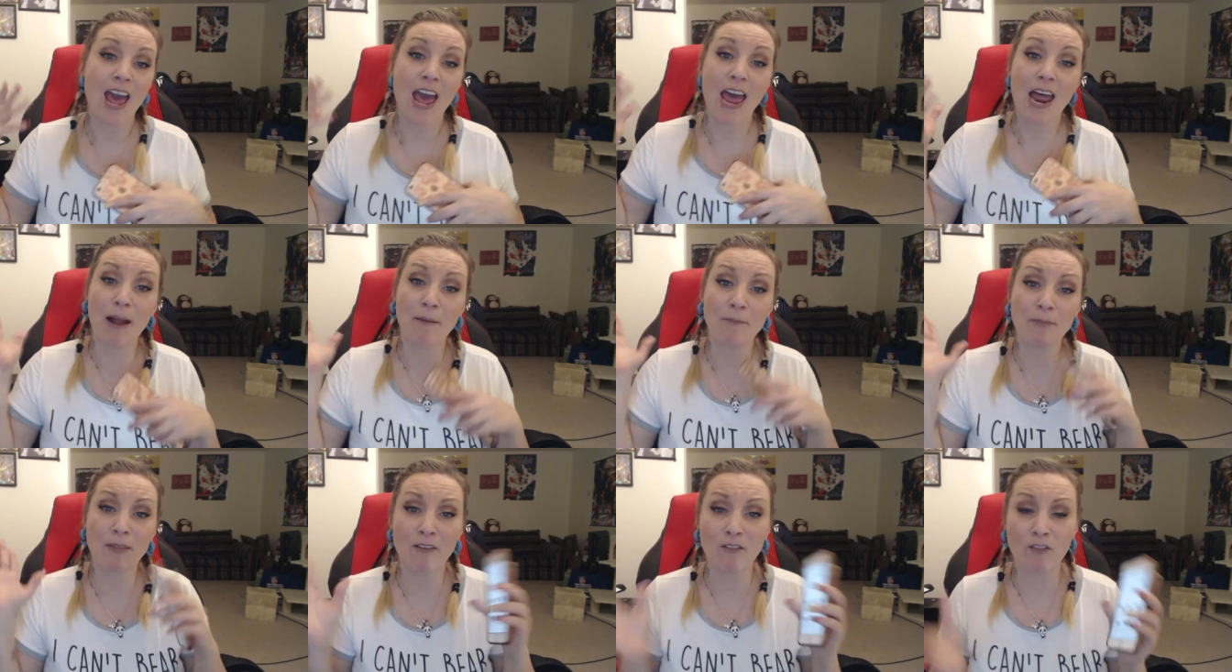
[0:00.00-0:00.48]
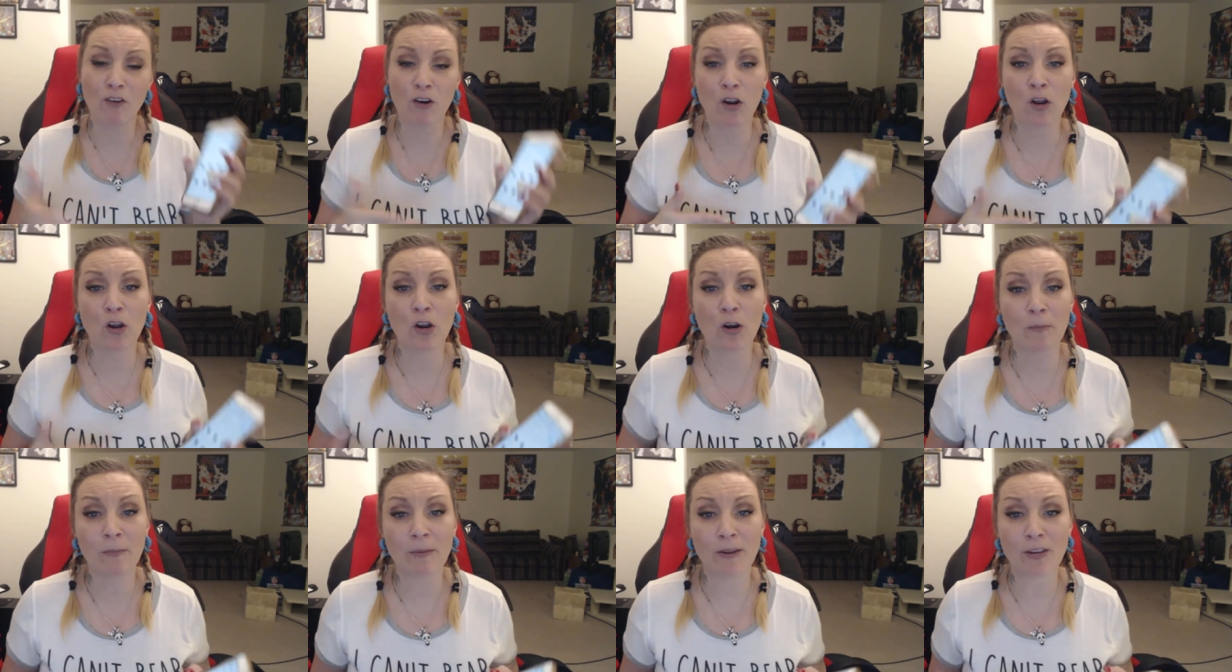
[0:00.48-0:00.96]
And I'm
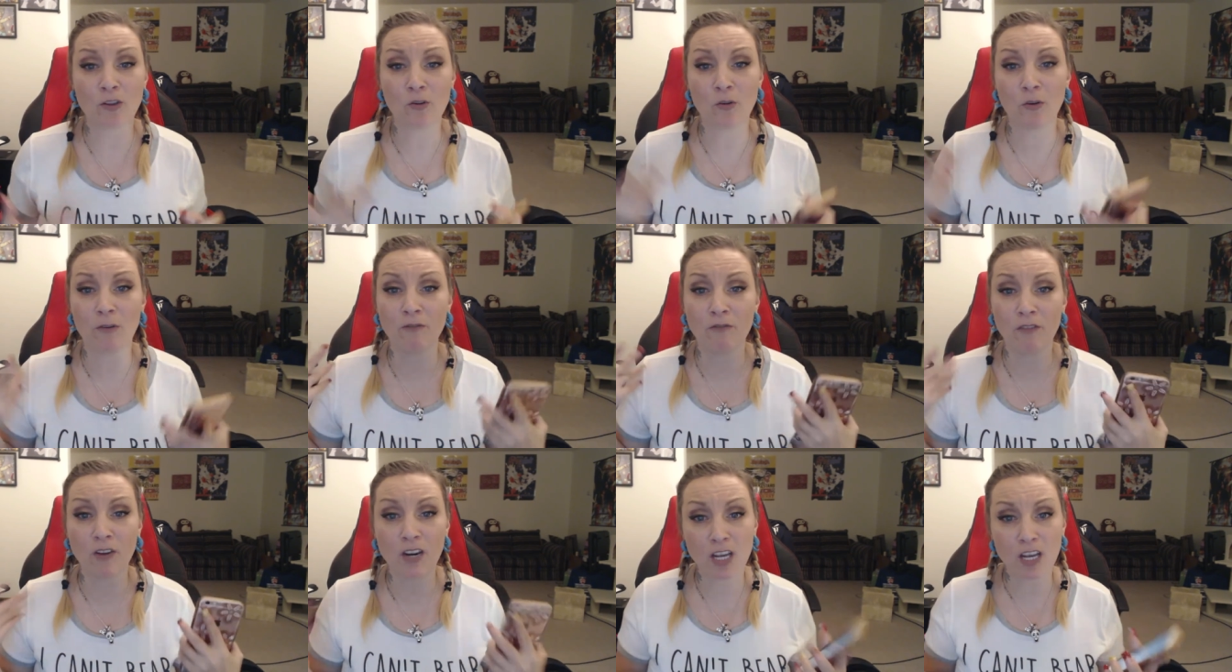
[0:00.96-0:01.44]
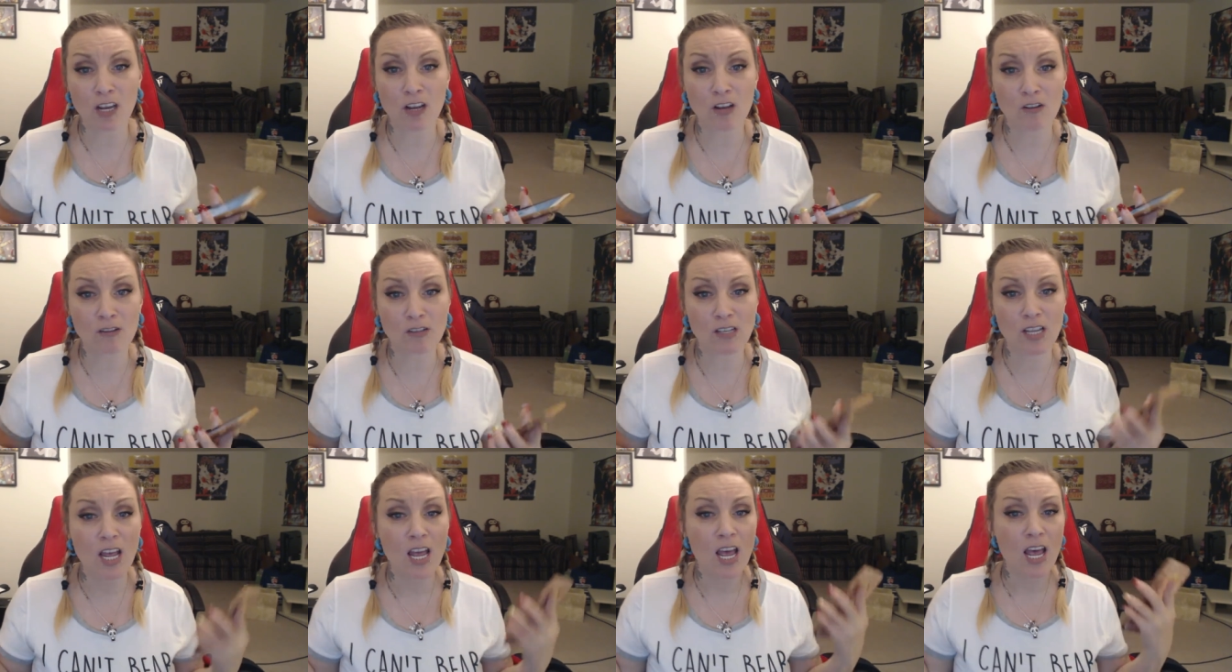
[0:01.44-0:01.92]
definitely going to be doing
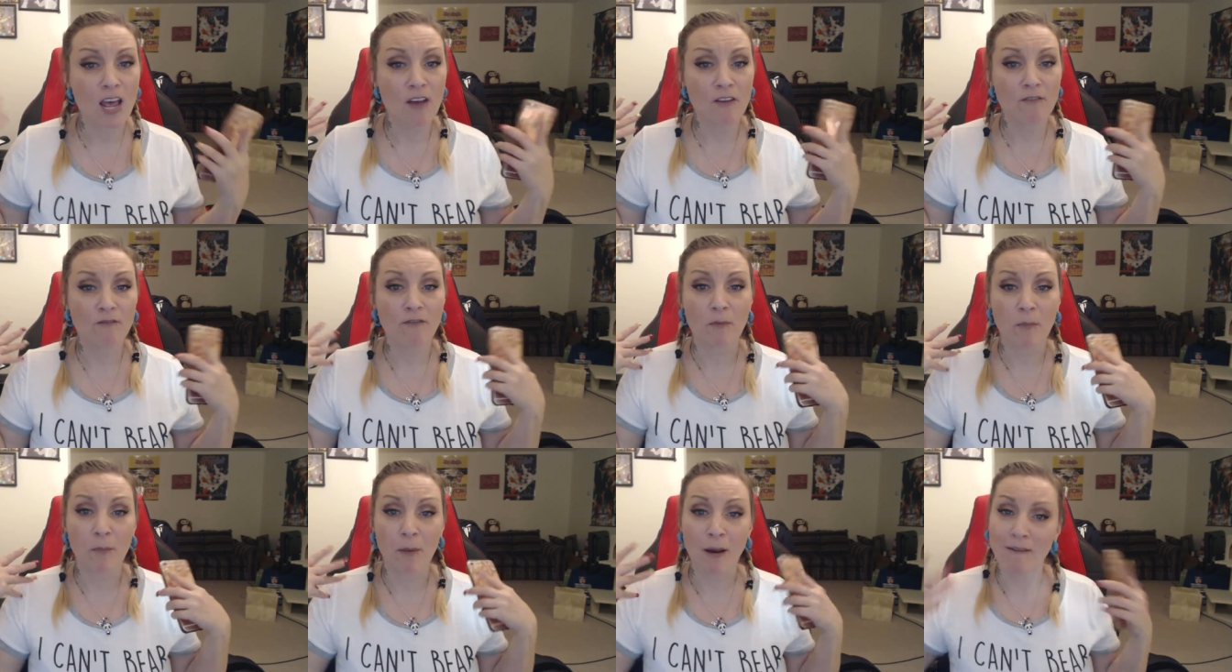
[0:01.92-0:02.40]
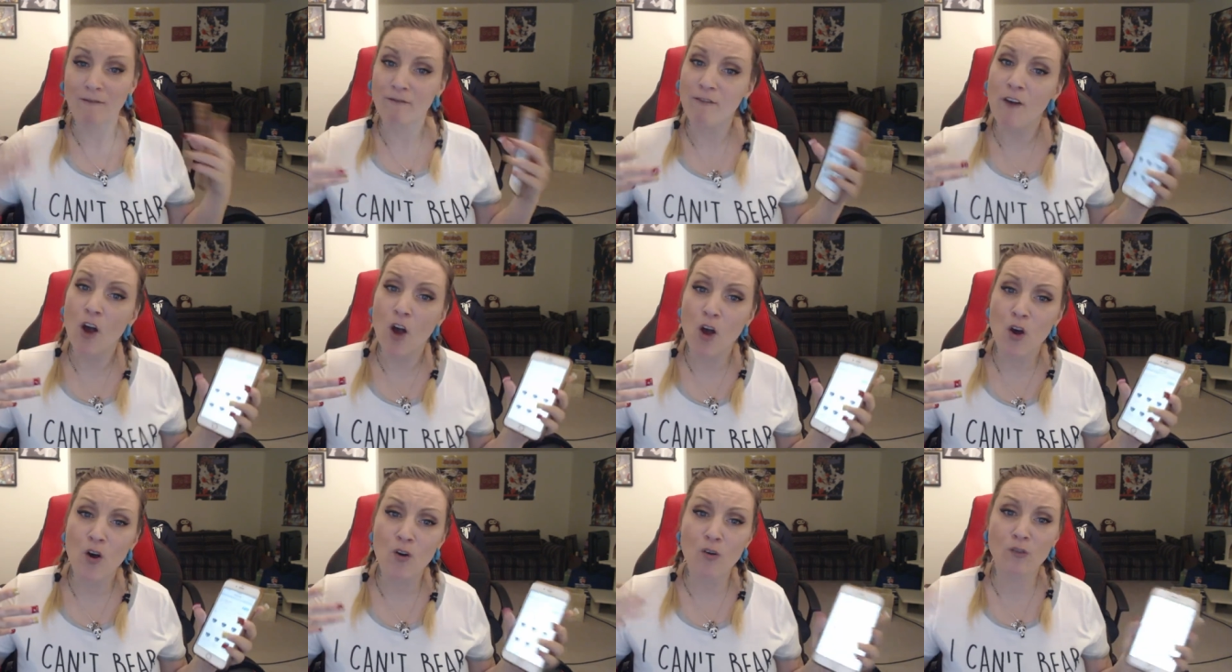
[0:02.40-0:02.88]
videos from my
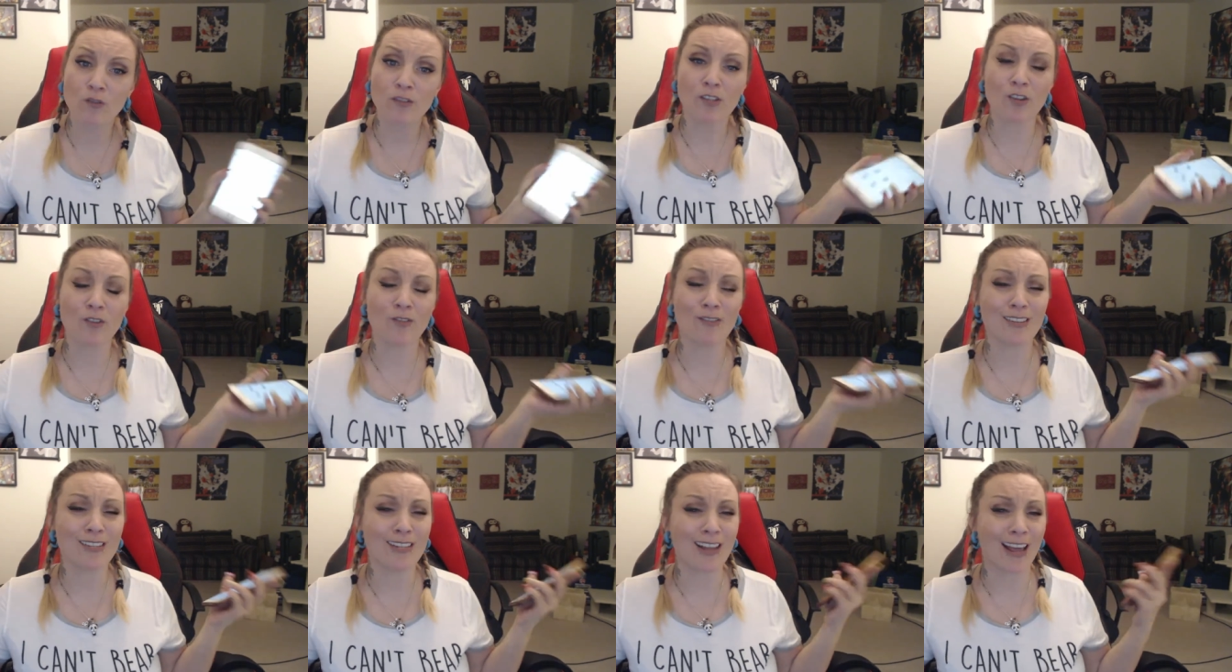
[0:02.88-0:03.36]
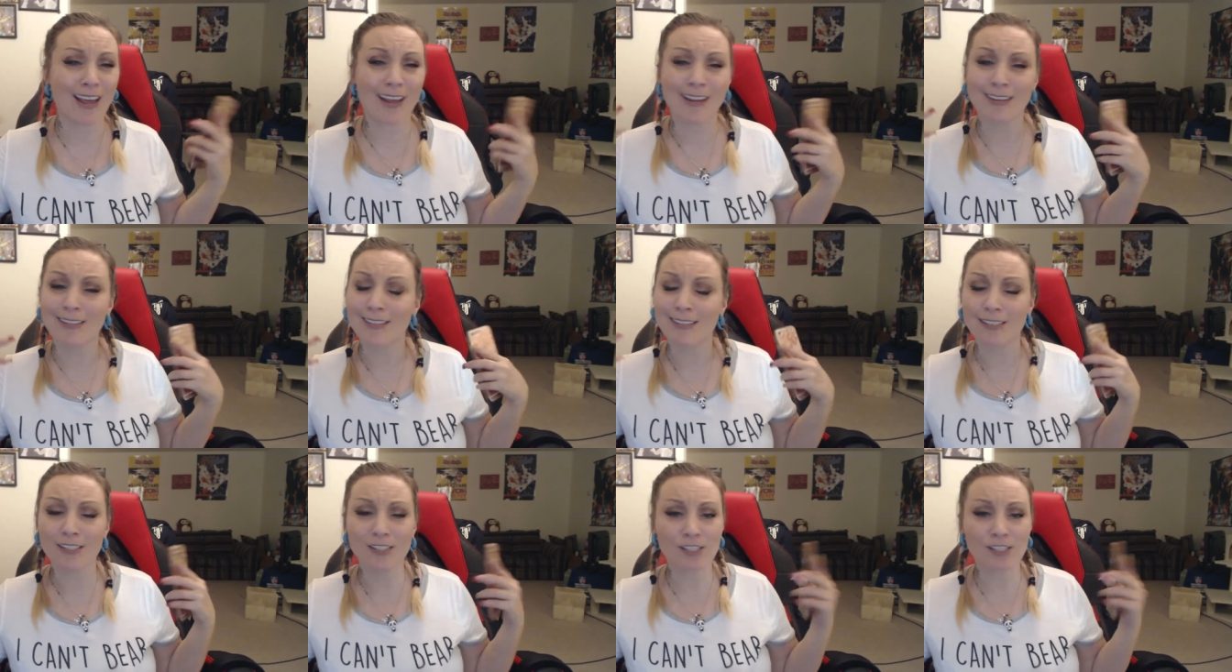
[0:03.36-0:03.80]
phone, doing like